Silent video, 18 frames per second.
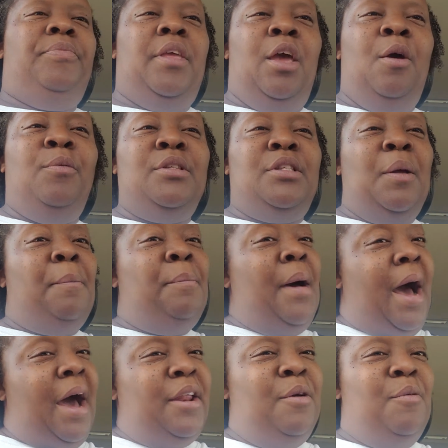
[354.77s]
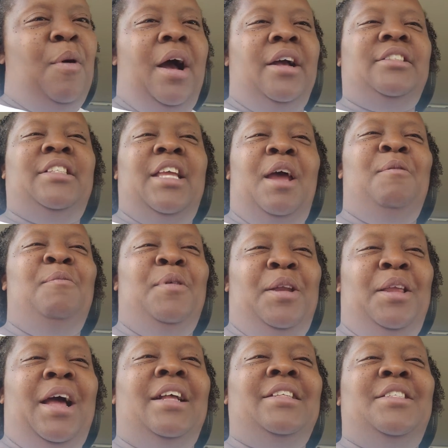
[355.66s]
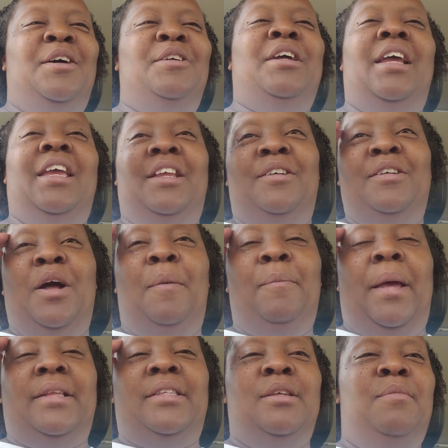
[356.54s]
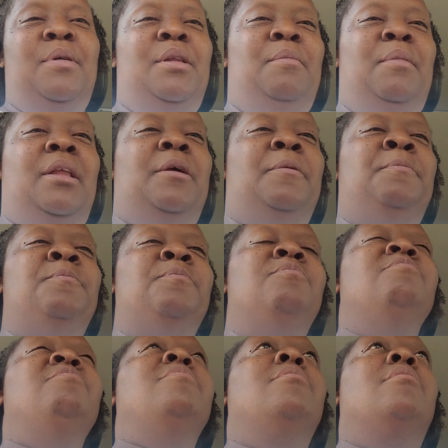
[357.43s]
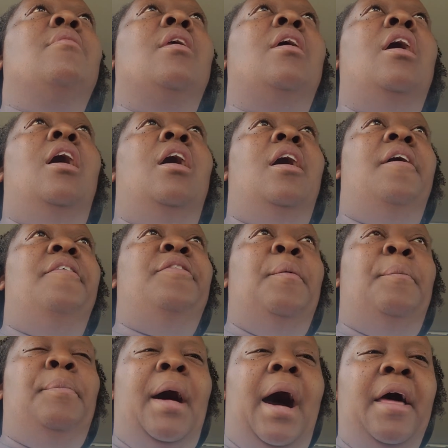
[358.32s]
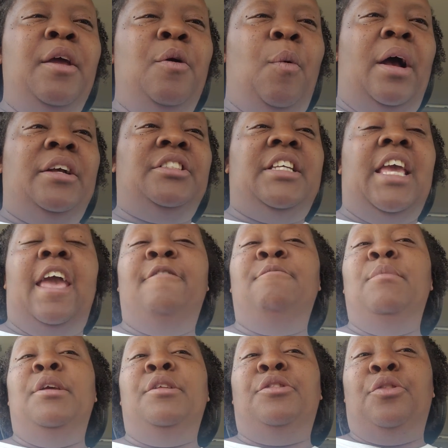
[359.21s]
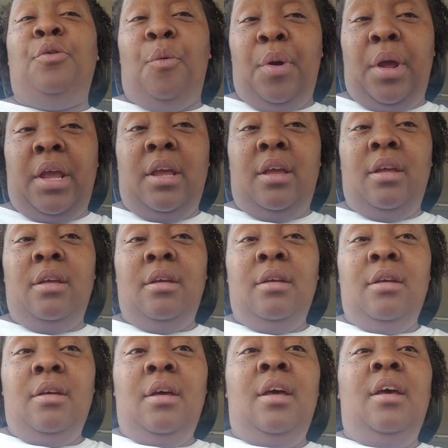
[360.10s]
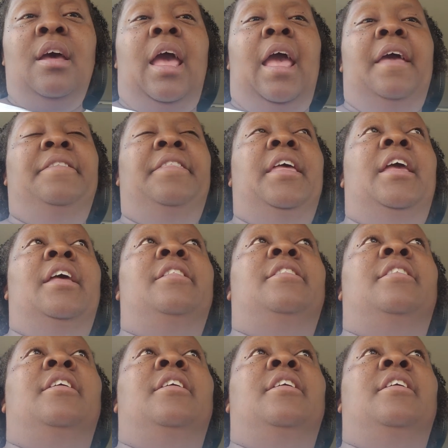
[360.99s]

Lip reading: it was the body wash. That what I tell you, it'll come back to me in a minute. The body wash gave me 3. And then